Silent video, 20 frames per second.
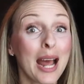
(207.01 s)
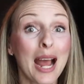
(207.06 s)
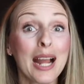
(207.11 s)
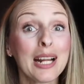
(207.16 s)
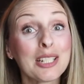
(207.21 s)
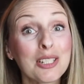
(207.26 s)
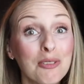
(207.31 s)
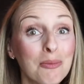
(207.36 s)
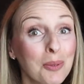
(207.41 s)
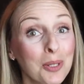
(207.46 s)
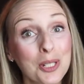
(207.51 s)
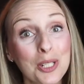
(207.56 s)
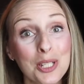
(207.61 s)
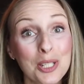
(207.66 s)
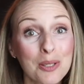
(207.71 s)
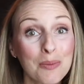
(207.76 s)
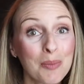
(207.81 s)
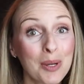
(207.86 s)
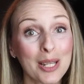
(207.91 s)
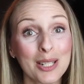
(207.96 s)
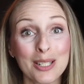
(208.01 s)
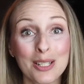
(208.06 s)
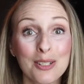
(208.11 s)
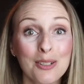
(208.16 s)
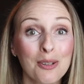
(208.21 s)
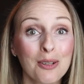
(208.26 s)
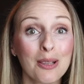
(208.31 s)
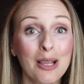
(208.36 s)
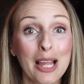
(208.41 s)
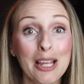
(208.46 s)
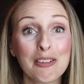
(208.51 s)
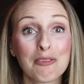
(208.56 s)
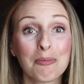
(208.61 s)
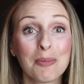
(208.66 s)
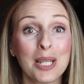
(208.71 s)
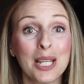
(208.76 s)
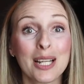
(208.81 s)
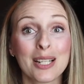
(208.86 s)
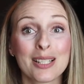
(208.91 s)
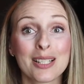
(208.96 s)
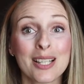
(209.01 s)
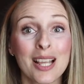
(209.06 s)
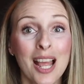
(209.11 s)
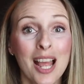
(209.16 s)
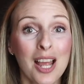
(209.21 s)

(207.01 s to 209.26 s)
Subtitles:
active participant in your life, because